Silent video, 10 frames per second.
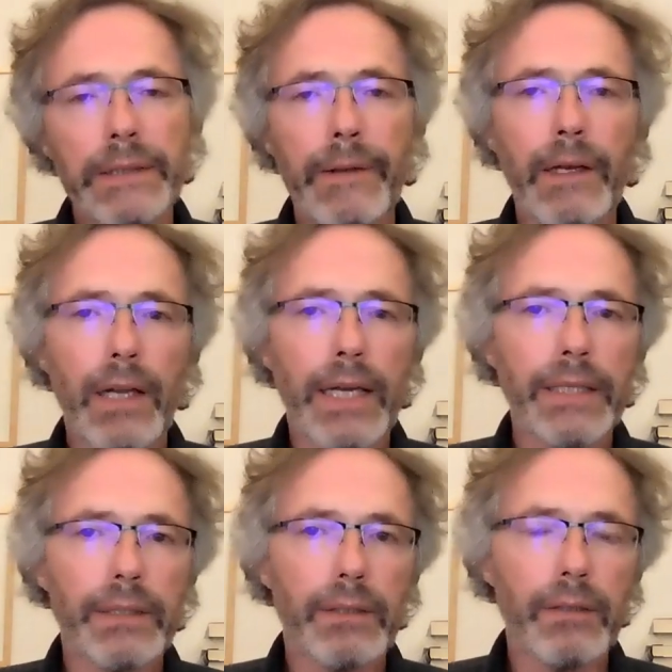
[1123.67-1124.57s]

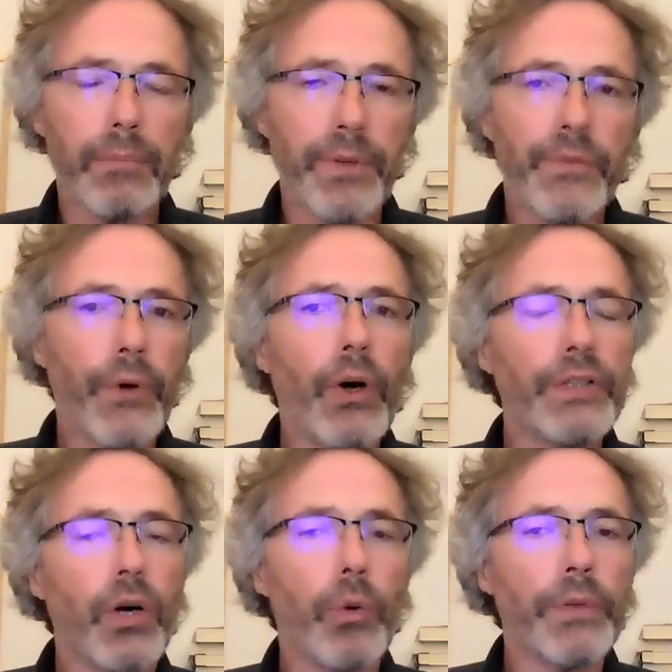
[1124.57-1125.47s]
Like before
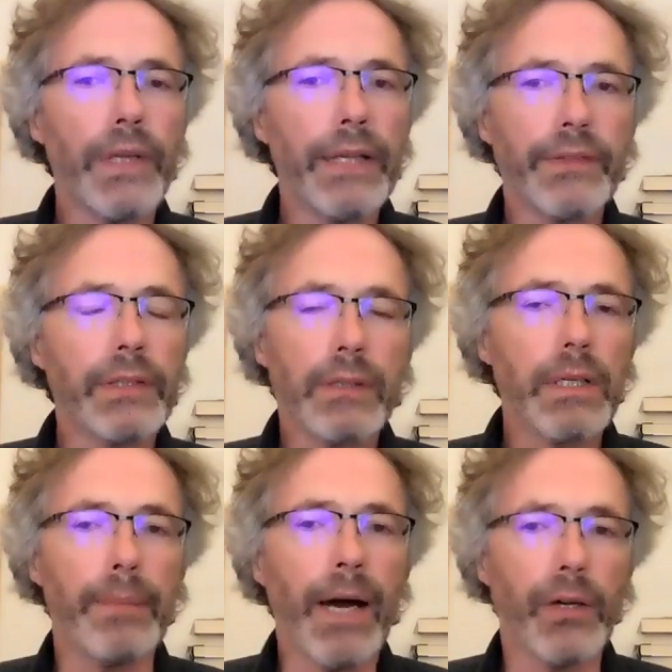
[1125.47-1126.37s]
the open letter
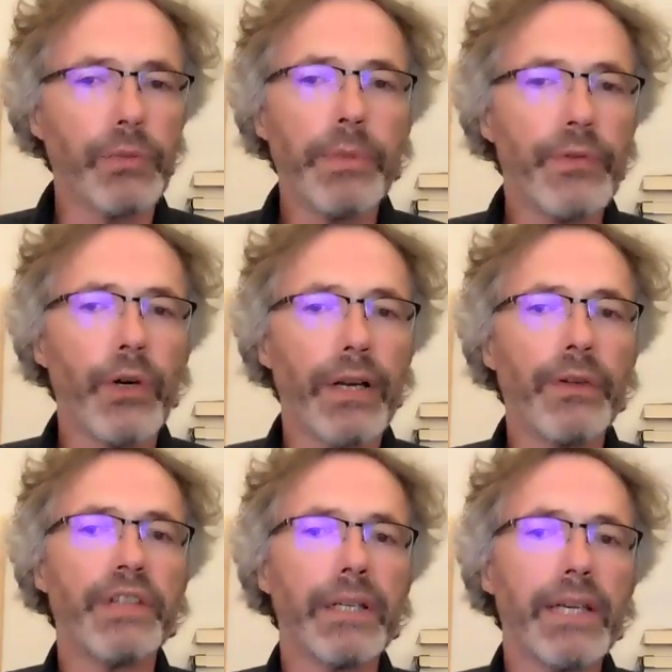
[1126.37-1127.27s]
came out, before
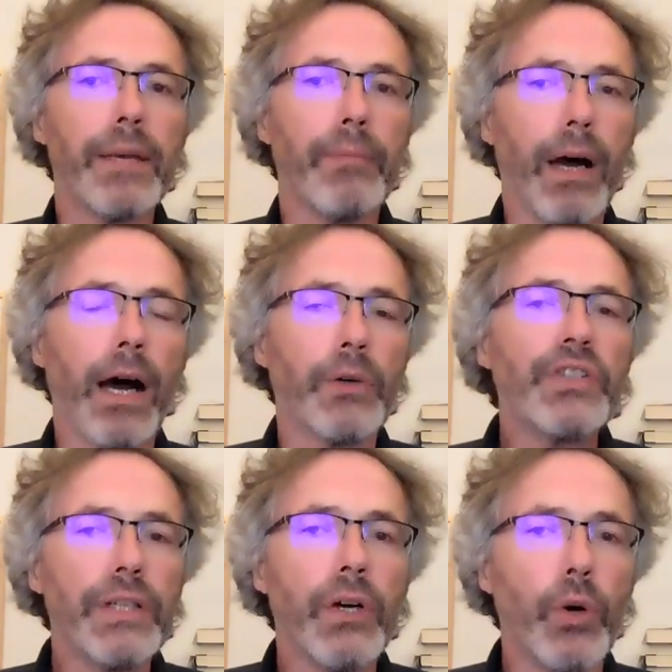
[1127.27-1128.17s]
everything came out in
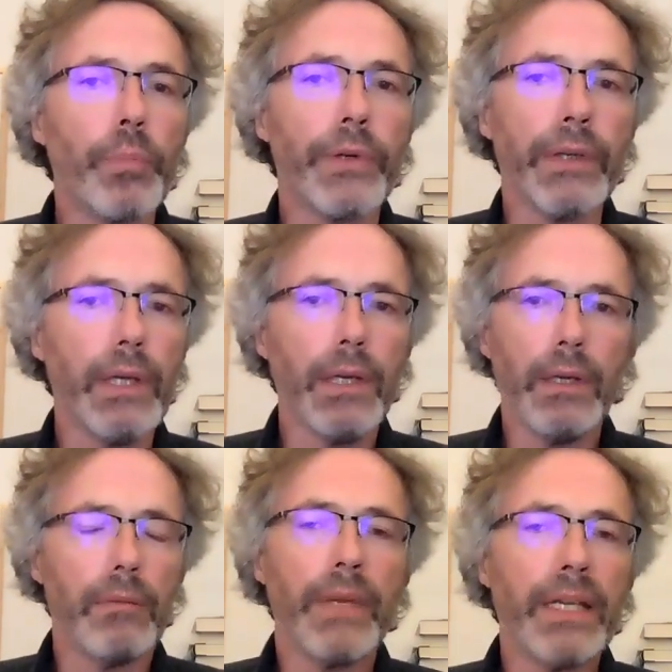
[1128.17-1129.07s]
the open,
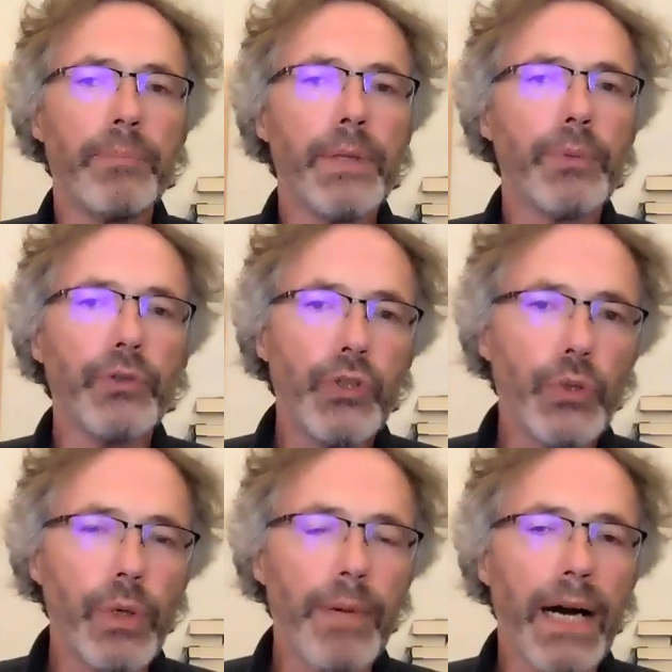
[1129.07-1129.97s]
many people
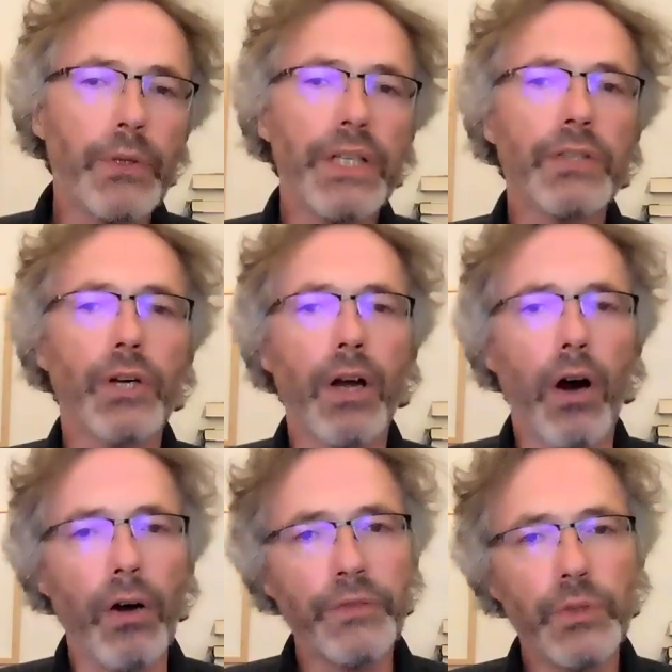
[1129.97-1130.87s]
knew about it or
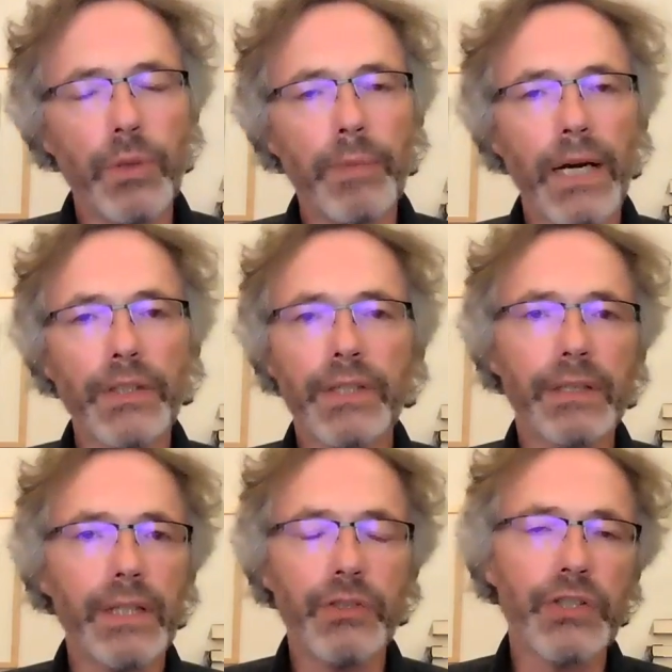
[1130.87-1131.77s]
half knew about it and
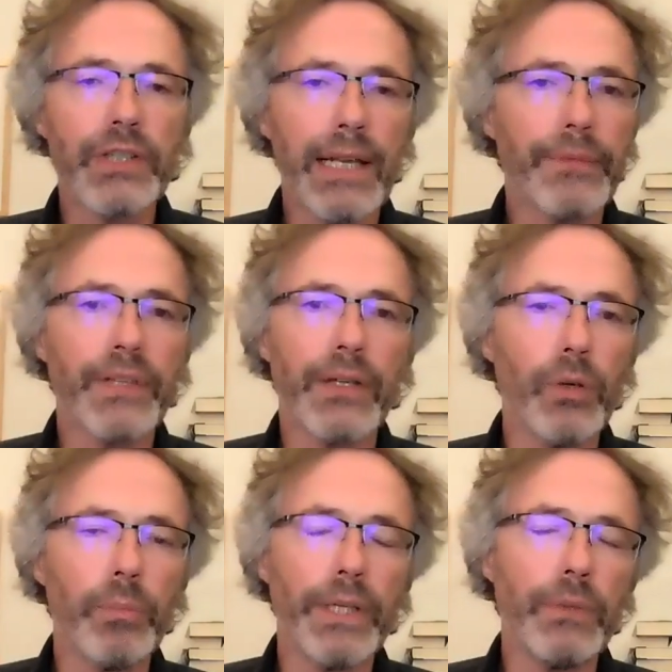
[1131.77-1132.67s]
they just left and
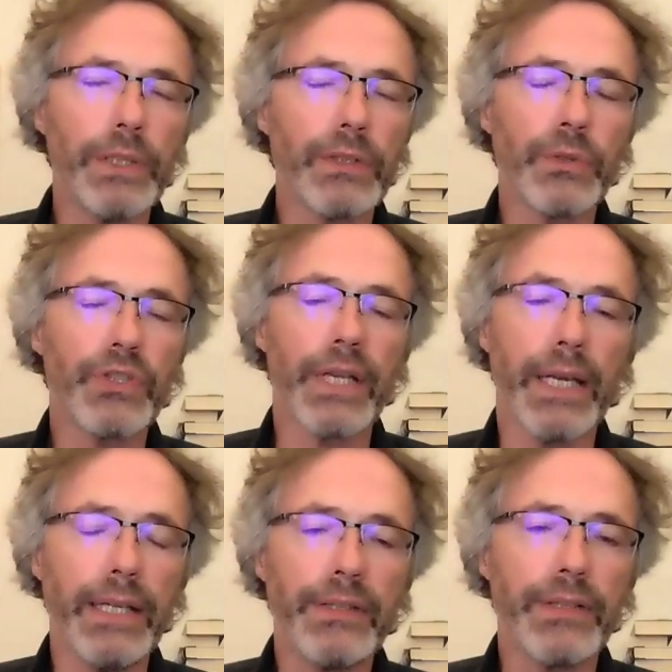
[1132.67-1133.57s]
nobody wanted to say
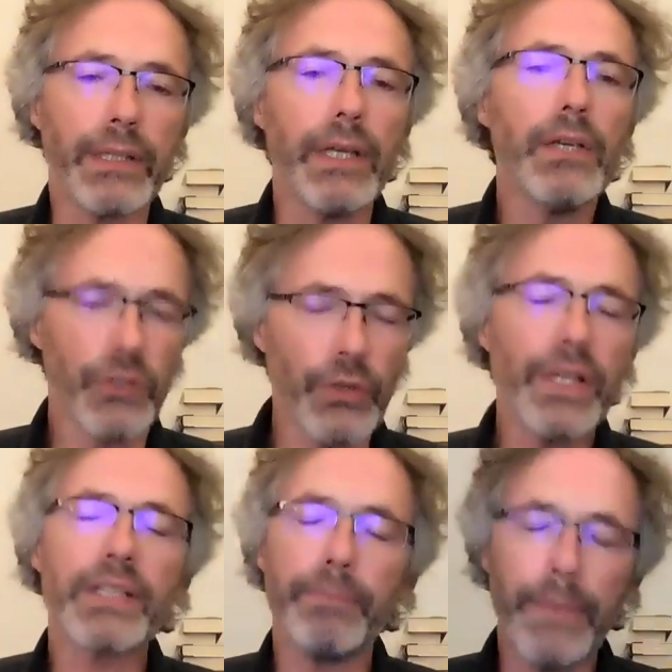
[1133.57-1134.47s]
anything. So
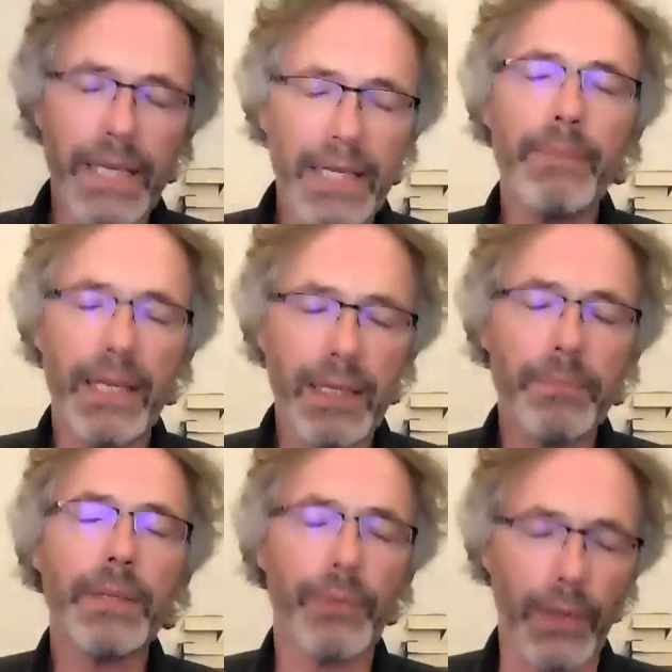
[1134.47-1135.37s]
there's many, many
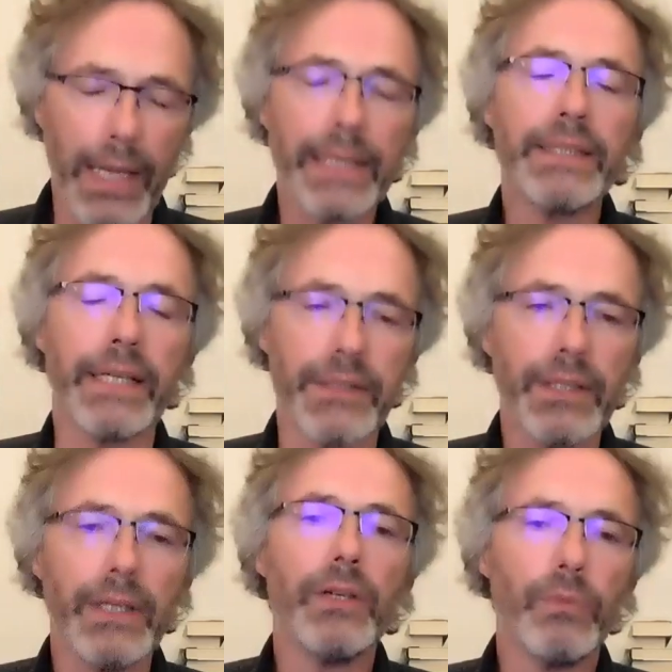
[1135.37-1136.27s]
people like that
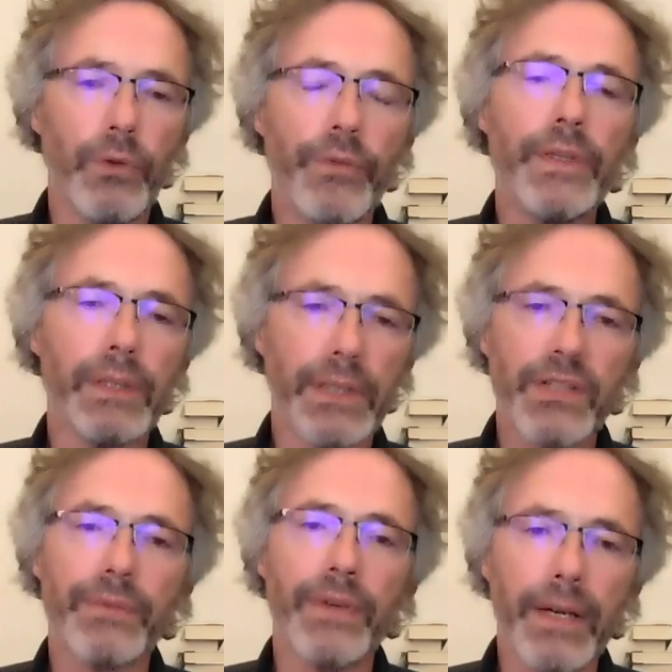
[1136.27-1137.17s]
who feel it's
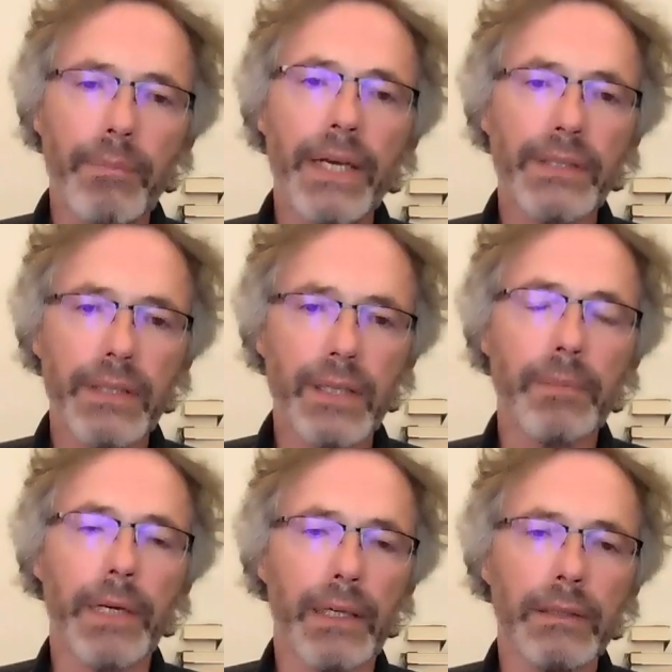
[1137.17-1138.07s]
a very bad
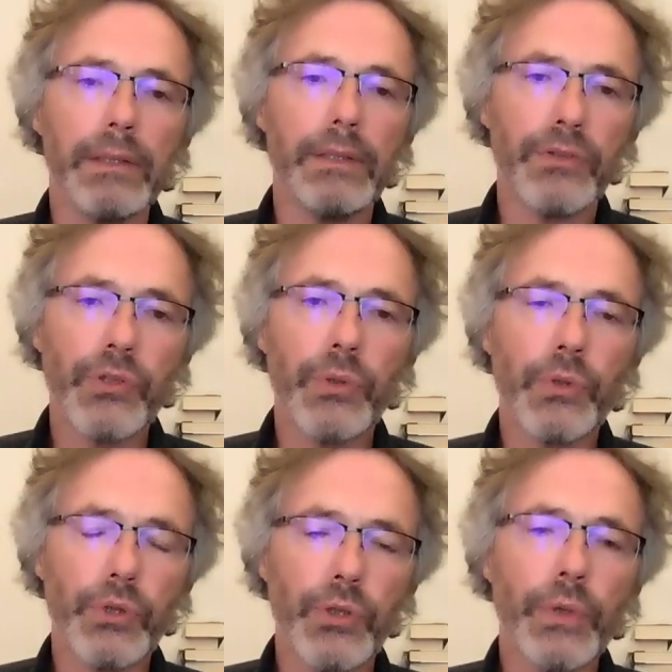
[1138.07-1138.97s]
karma to
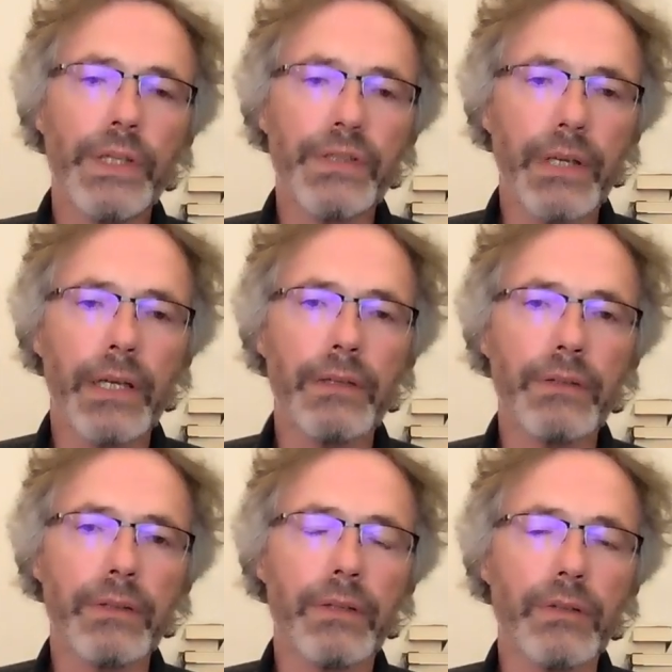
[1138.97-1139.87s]
do it and
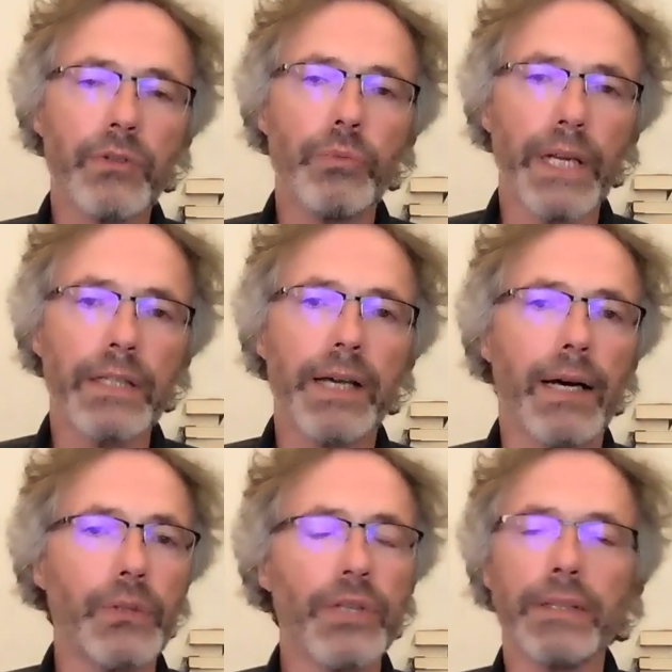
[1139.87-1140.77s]
to bring it
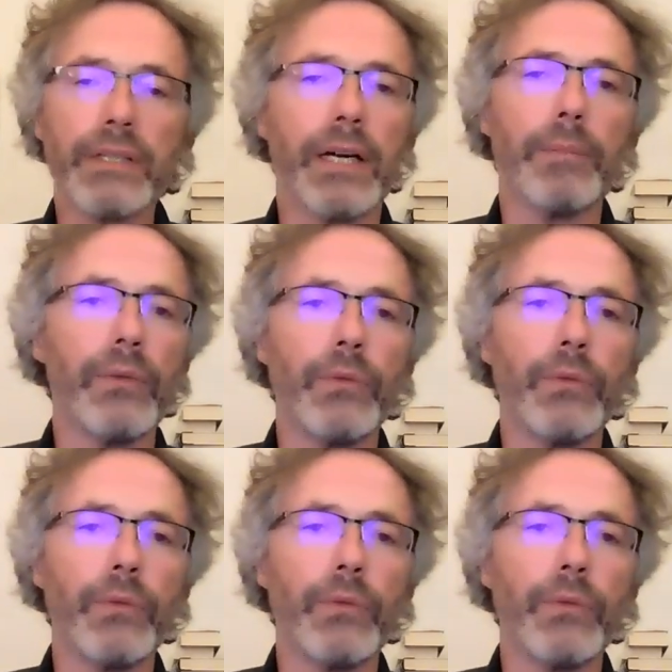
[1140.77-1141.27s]
out, and karma